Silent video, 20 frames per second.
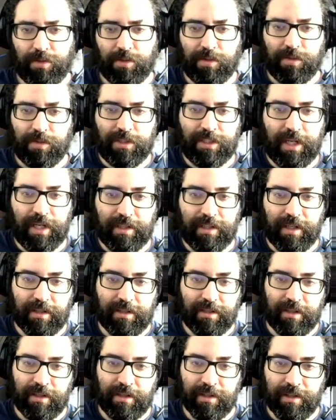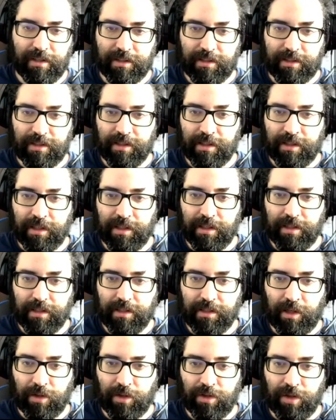To say that it is the
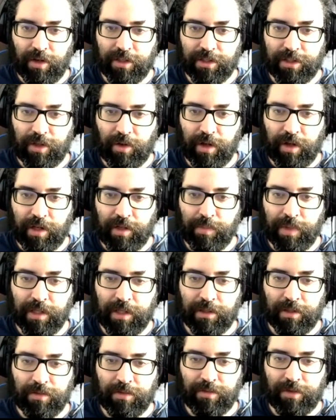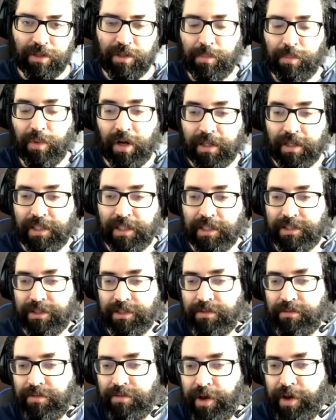tautological line bundle for the
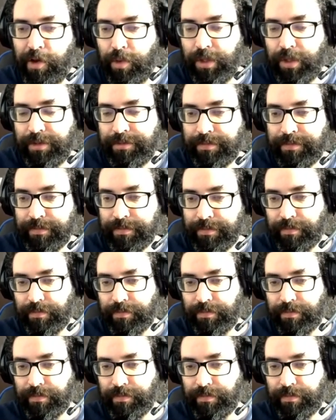polarization phi one.